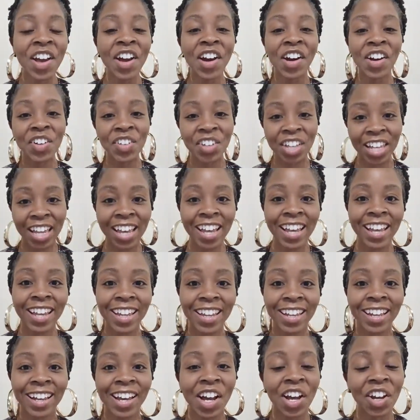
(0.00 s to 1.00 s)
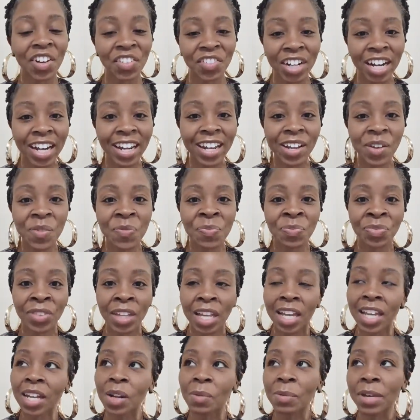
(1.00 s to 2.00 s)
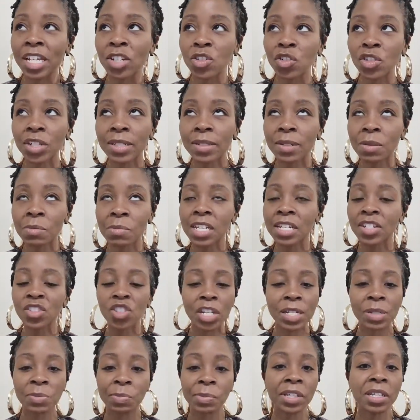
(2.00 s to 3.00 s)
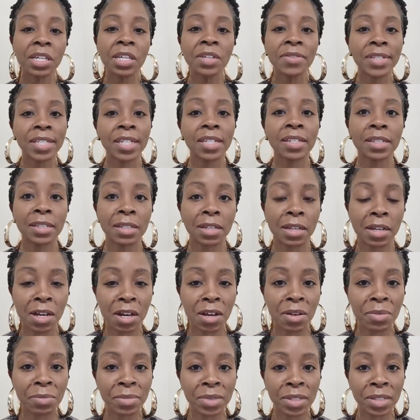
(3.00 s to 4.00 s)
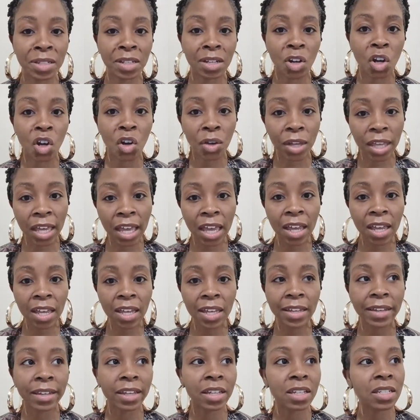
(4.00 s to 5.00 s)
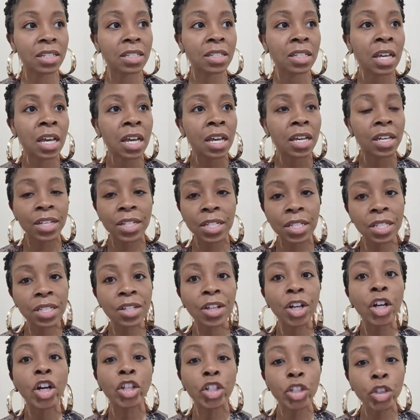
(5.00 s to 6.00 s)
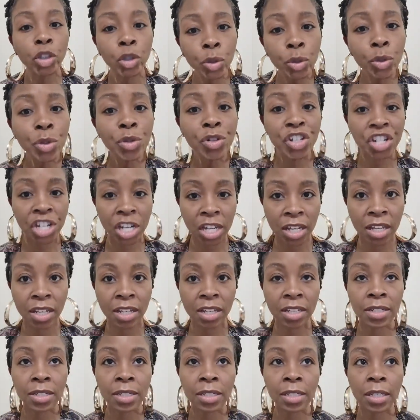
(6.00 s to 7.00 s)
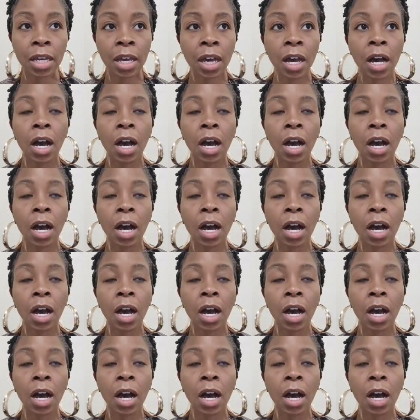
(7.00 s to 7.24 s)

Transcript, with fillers: Okay. All right. And the matrix to me is just belief systems okay, is is the illusions